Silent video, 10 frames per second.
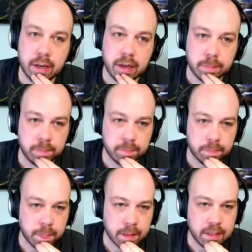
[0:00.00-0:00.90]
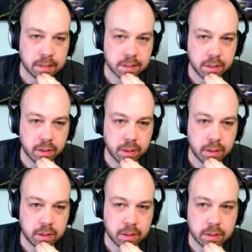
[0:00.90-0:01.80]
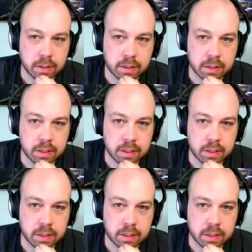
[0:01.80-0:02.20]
Um, it's called.